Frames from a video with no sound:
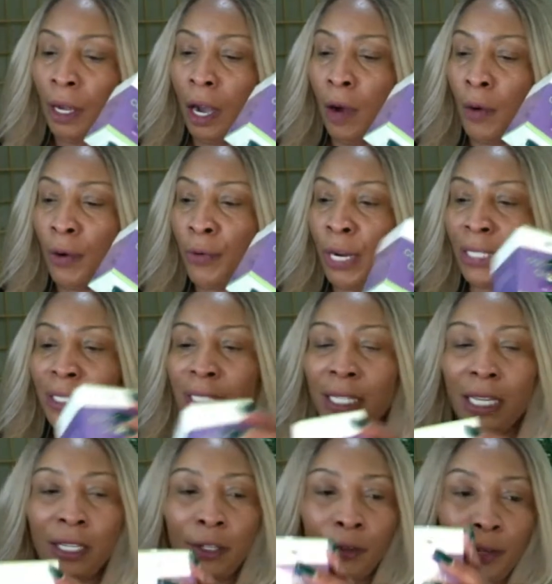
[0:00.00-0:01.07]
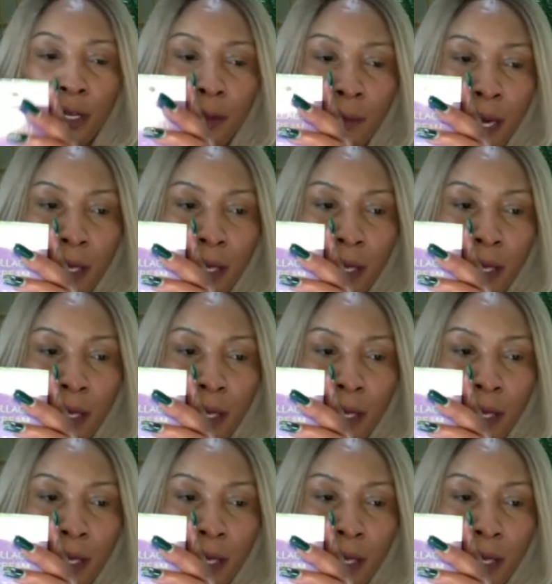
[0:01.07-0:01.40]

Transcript: our retinol cream,